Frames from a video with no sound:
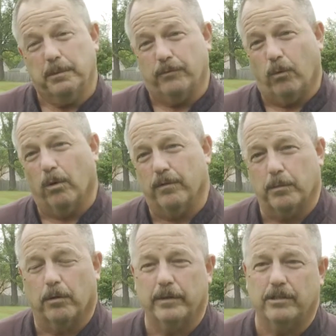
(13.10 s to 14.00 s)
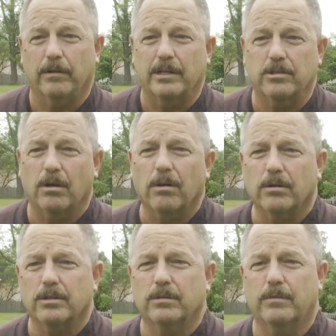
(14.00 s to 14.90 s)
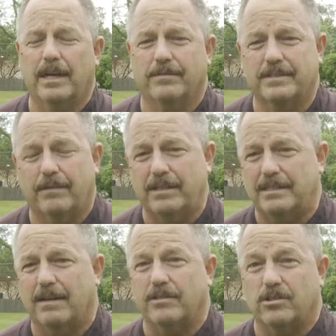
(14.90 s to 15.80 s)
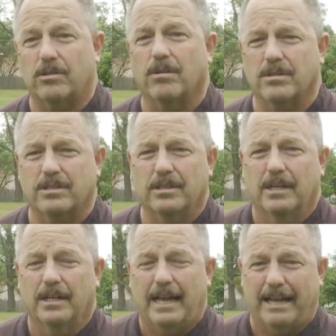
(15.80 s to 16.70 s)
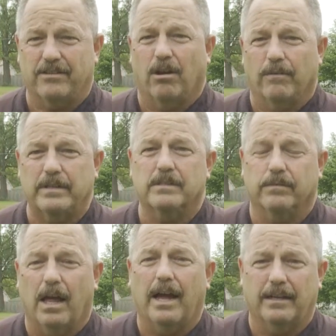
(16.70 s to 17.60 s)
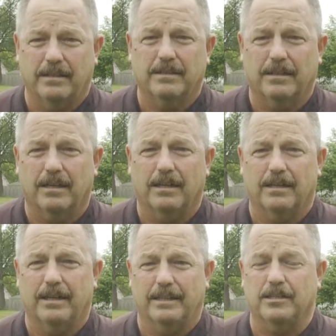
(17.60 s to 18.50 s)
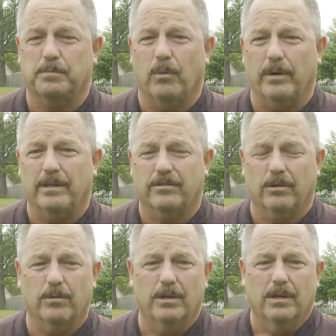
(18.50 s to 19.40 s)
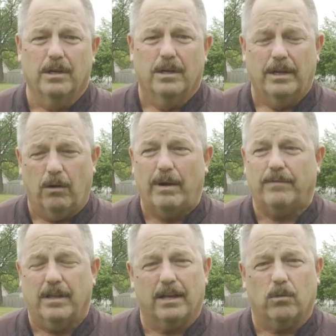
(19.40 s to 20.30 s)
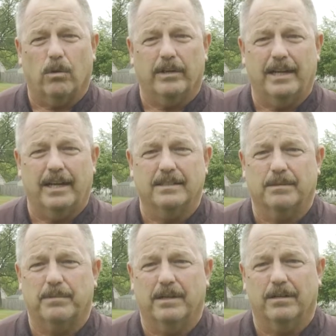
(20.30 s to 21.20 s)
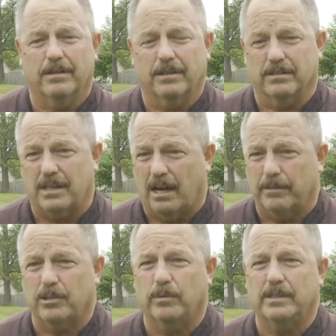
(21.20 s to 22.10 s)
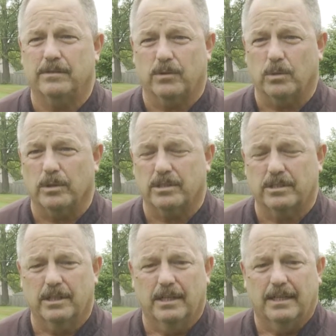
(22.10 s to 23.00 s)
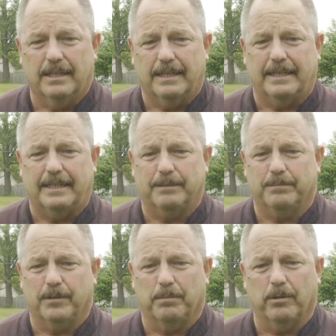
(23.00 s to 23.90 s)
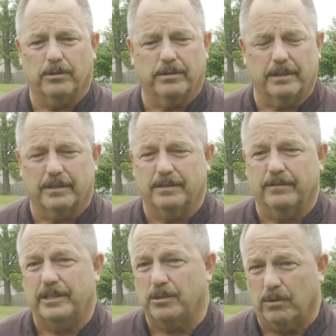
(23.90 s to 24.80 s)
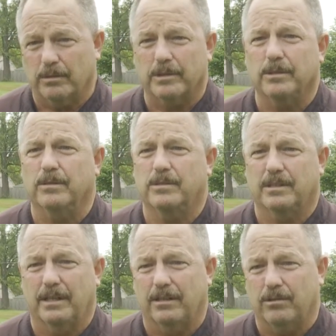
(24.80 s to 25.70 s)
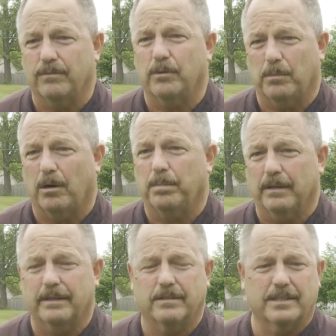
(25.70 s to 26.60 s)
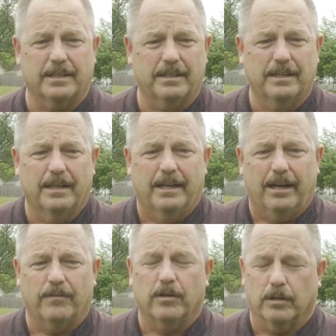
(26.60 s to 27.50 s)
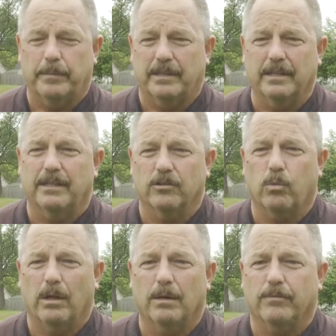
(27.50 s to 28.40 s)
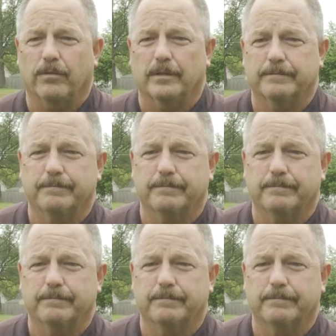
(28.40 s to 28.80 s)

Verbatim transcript: but four of them are returning starters. We have 77 starts as an offensive line uh, at this point. So, yeah, we have a lot of quality guys up there. The Stockman twins, of course, um, are both uh, Division One recruits and, and good football players, and have really been leading us well up front.